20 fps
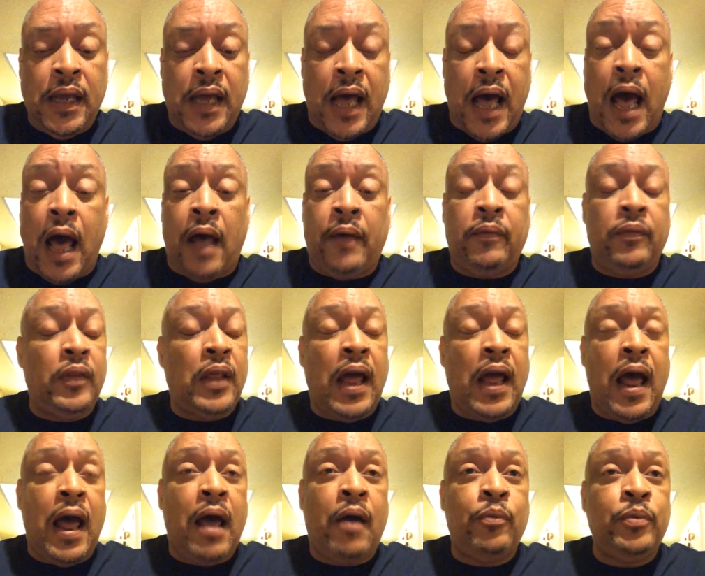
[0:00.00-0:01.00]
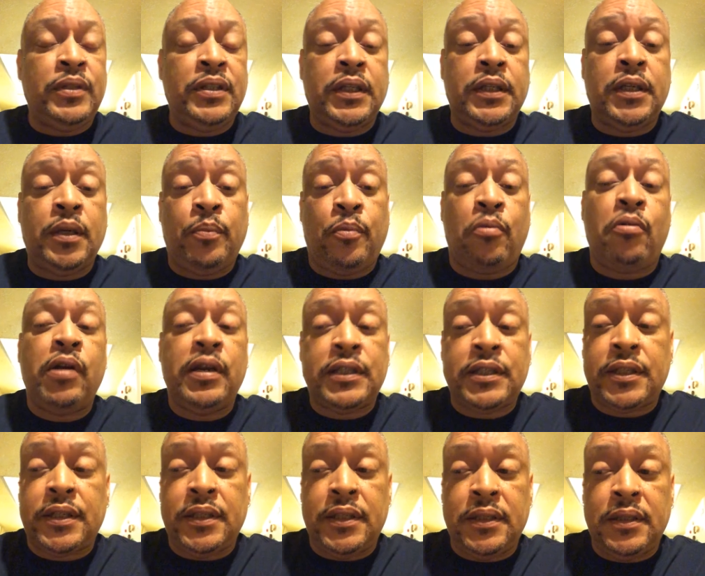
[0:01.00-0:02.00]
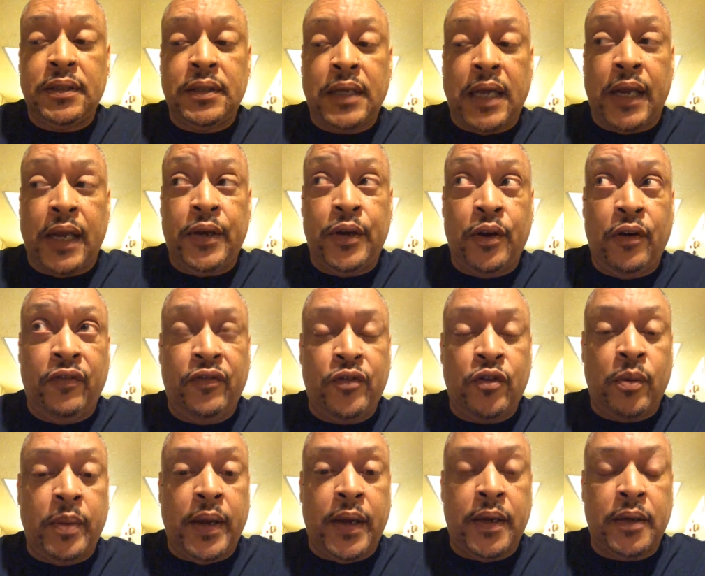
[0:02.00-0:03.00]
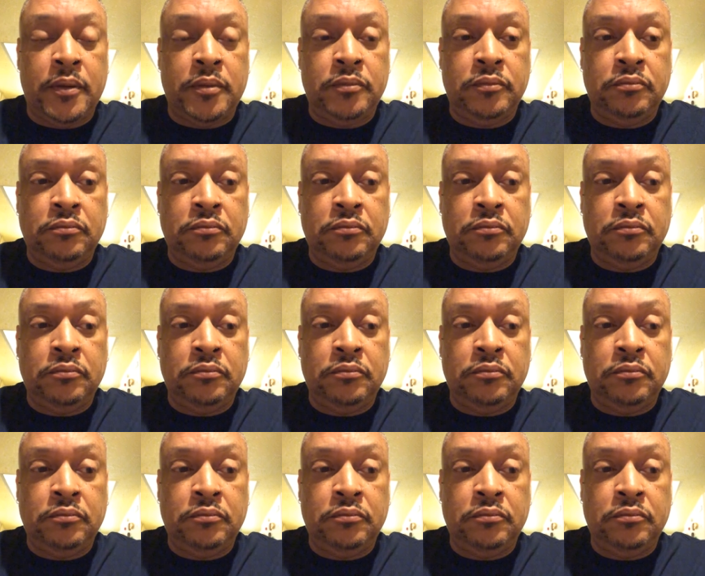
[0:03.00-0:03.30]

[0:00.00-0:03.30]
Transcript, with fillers: I, I was in a depression, I know for about,